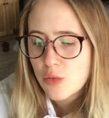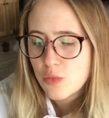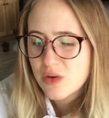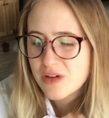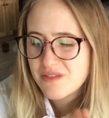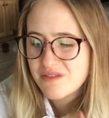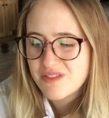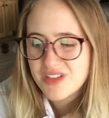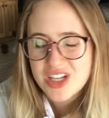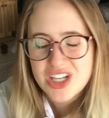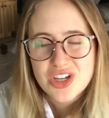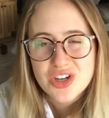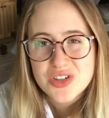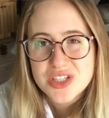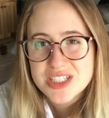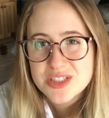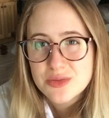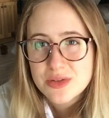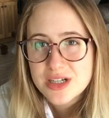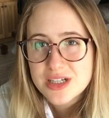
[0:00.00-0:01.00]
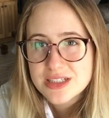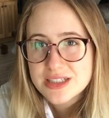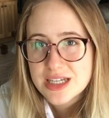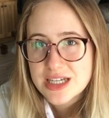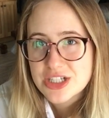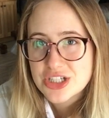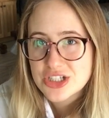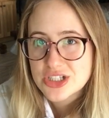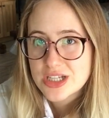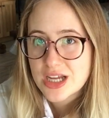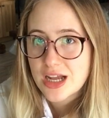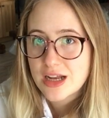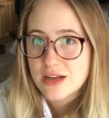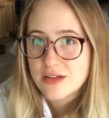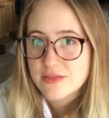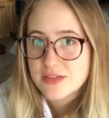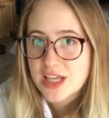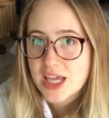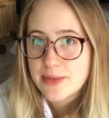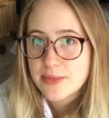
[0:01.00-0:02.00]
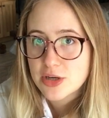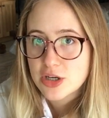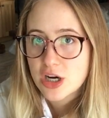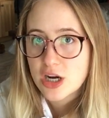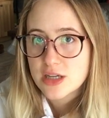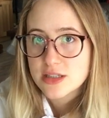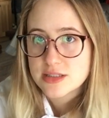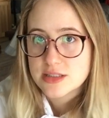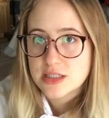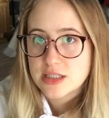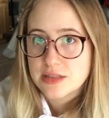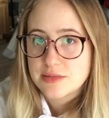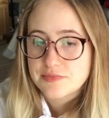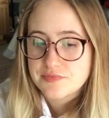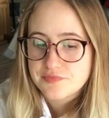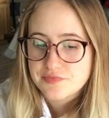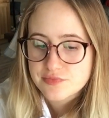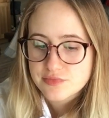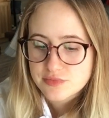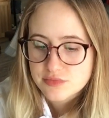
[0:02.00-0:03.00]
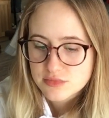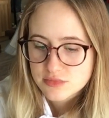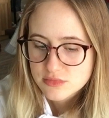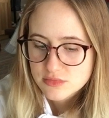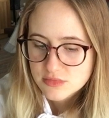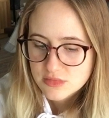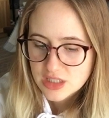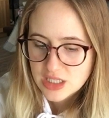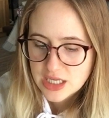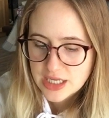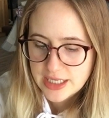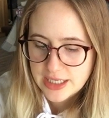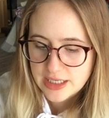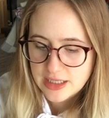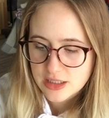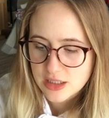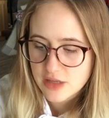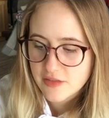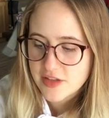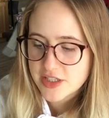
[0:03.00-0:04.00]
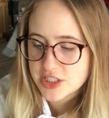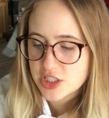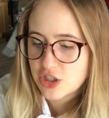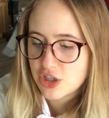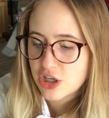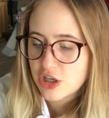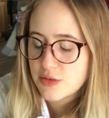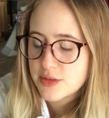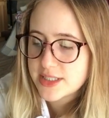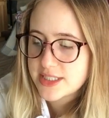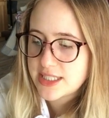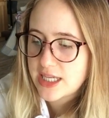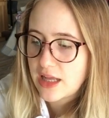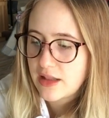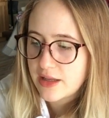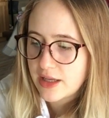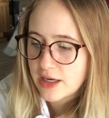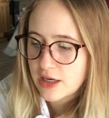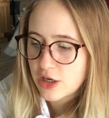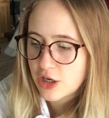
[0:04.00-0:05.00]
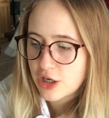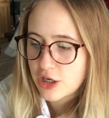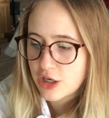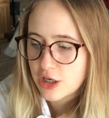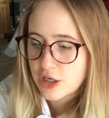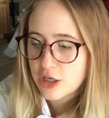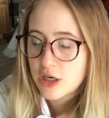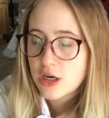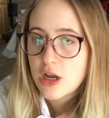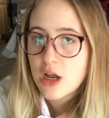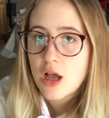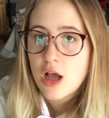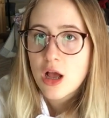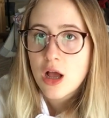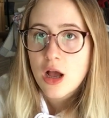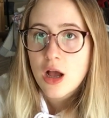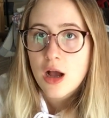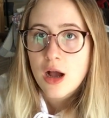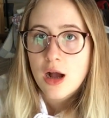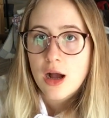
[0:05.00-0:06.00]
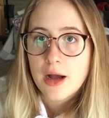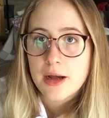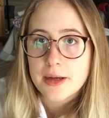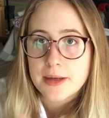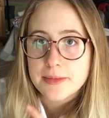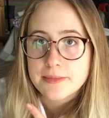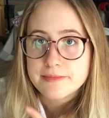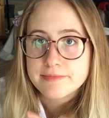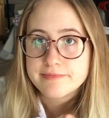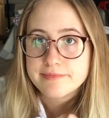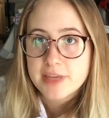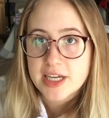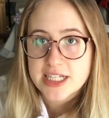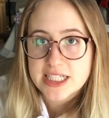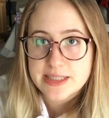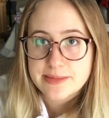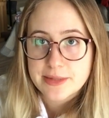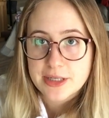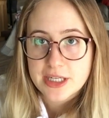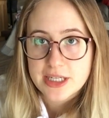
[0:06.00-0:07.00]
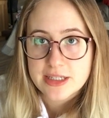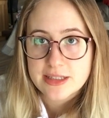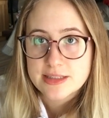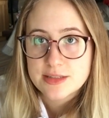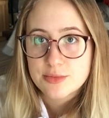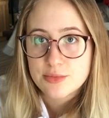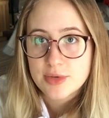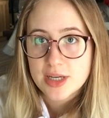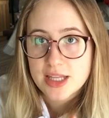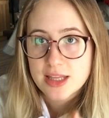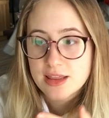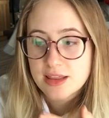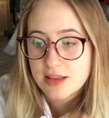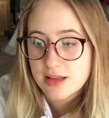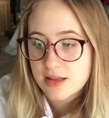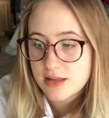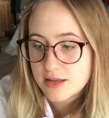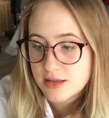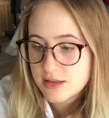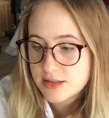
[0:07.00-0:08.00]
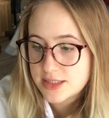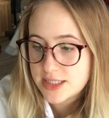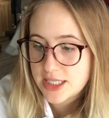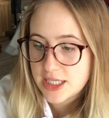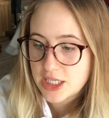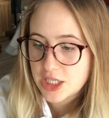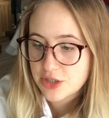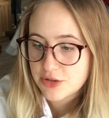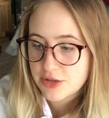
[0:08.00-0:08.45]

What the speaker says: what video this was. I just kind of came across it, and this girl was telling her experience with seeking